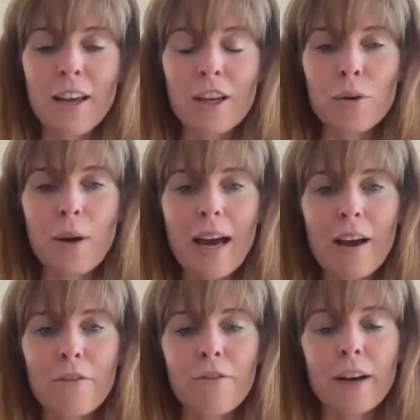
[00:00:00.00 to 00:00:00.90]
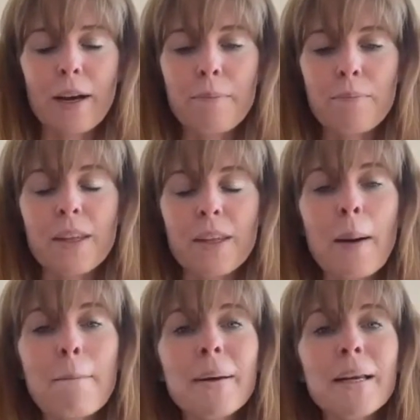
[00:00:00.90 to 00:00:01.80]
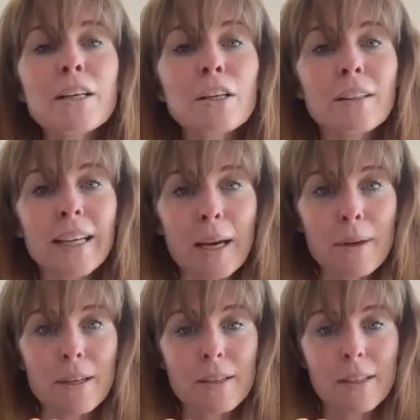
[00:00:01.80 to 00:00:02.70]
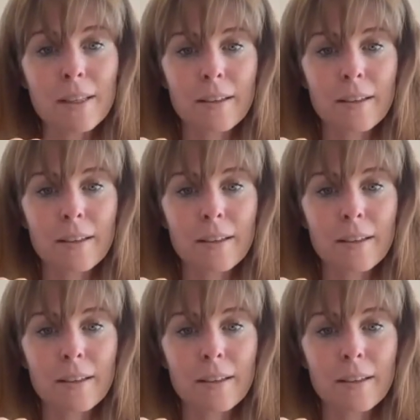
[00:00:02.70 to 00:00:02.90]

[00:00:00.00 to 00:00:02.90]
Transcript: you have the umbilical ligament.